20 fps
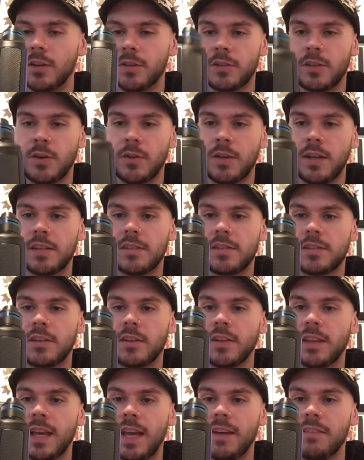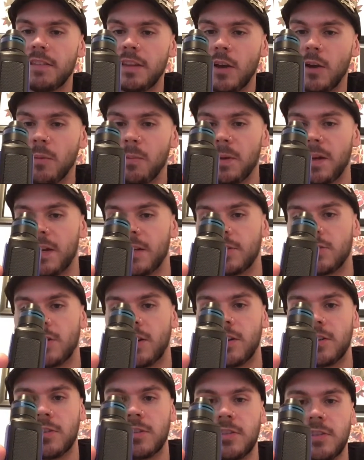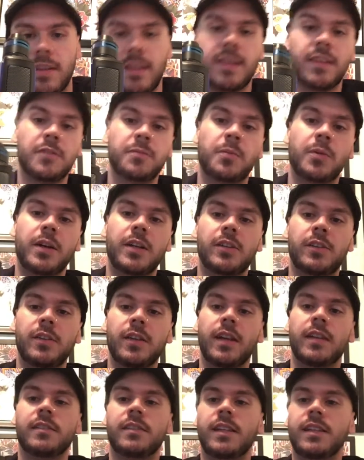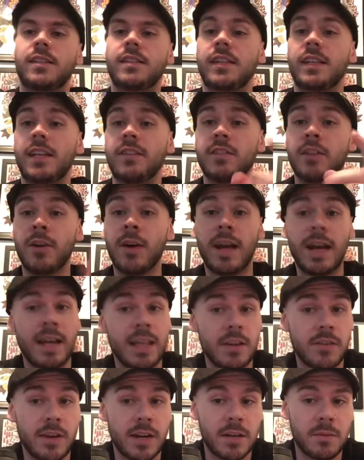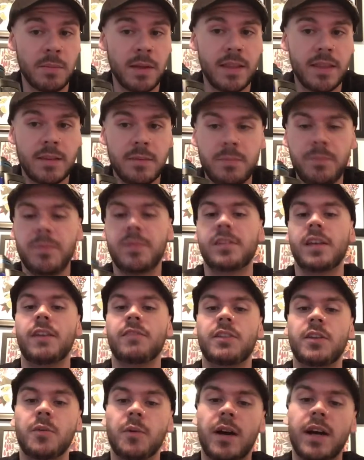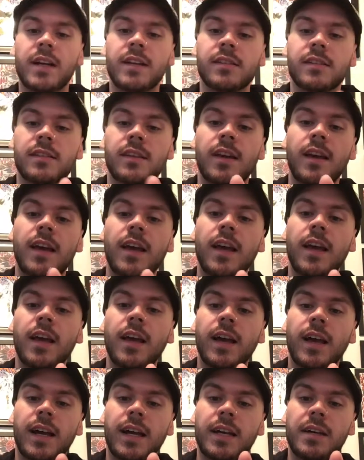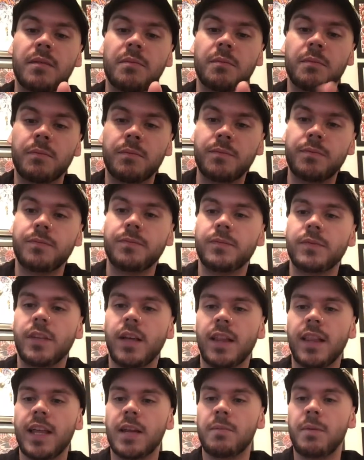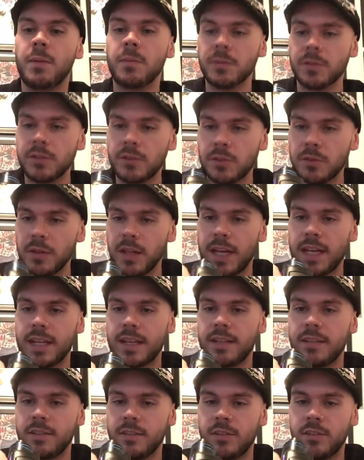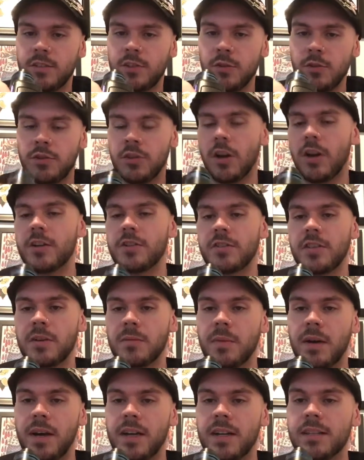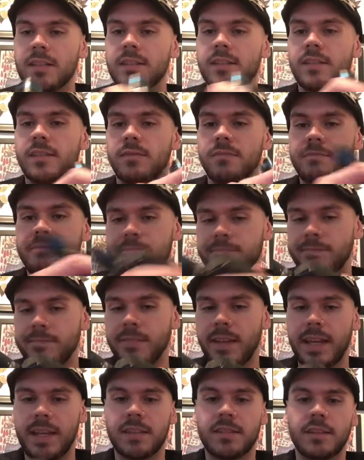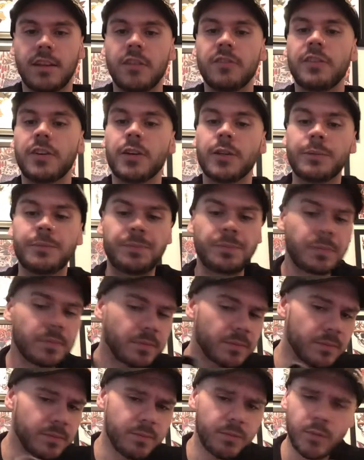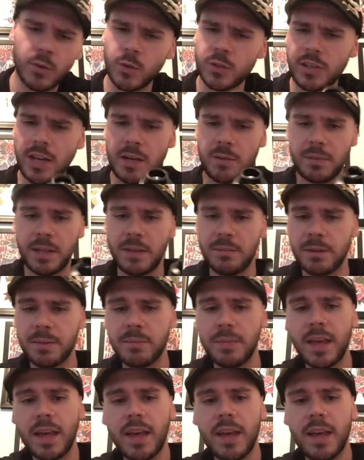don't necessarily have the open air chargers at this point in 2018, even though I highly recommend them safety-wise. A lot of people do like to charge their mods like a cell phone, which I don't blame them.